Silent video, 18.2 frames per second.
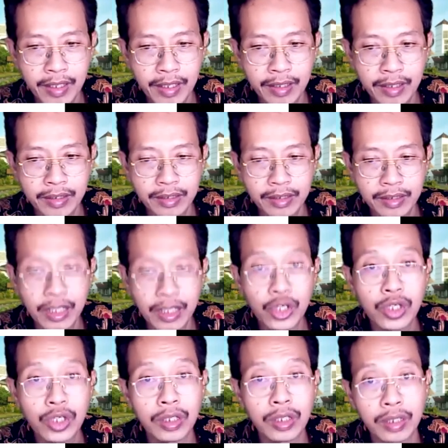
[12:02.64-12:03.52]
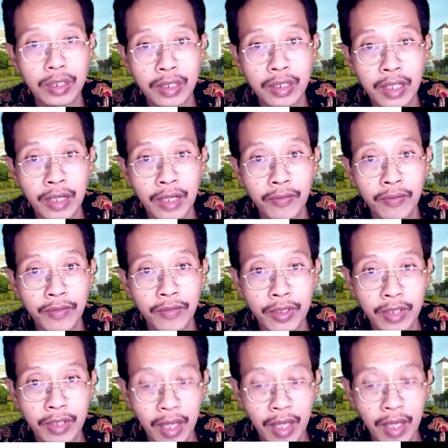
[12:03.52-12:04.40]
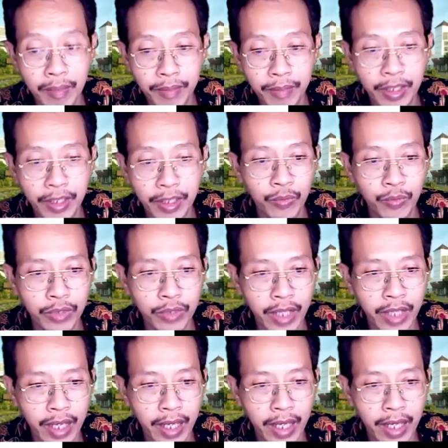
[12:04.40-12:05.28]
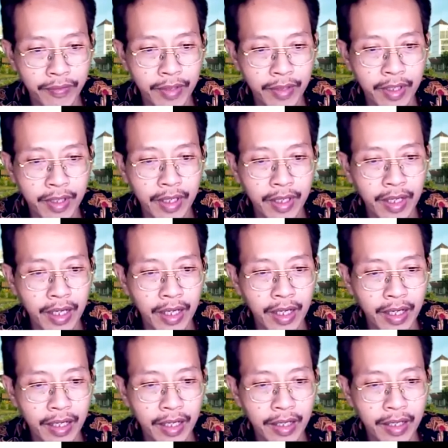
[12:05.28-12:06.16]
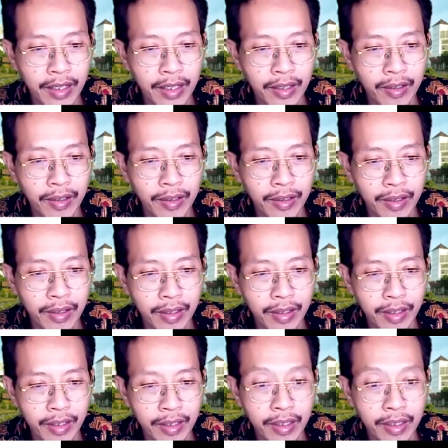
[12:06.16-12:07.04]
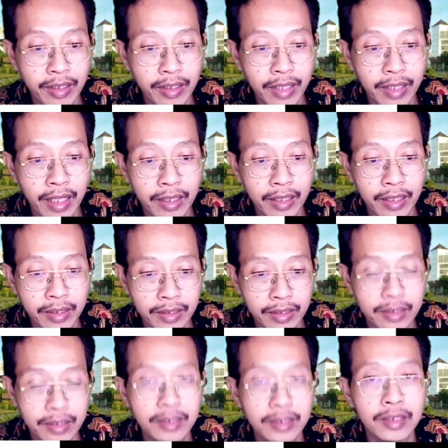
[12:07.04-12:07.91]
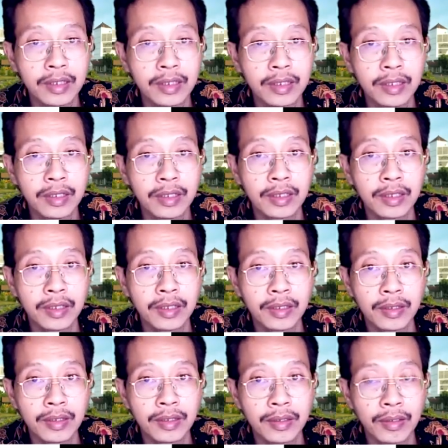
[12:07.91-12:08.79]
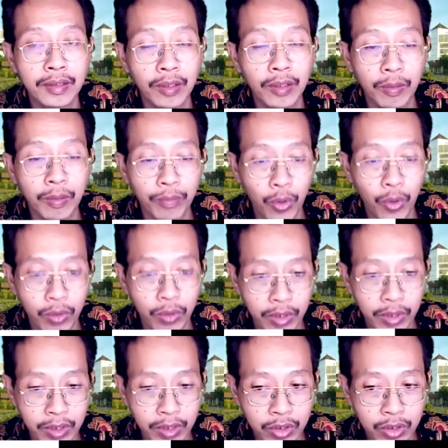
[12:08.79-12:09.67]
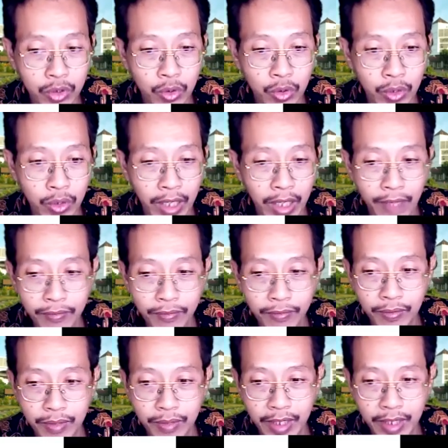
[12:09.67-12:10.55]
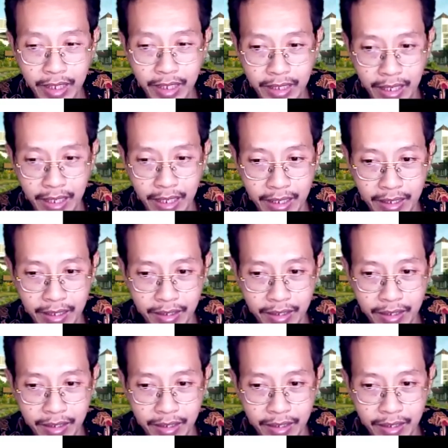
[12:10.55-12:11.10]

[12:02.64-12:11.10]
session, every topic would have an attendance component. So you have to click that.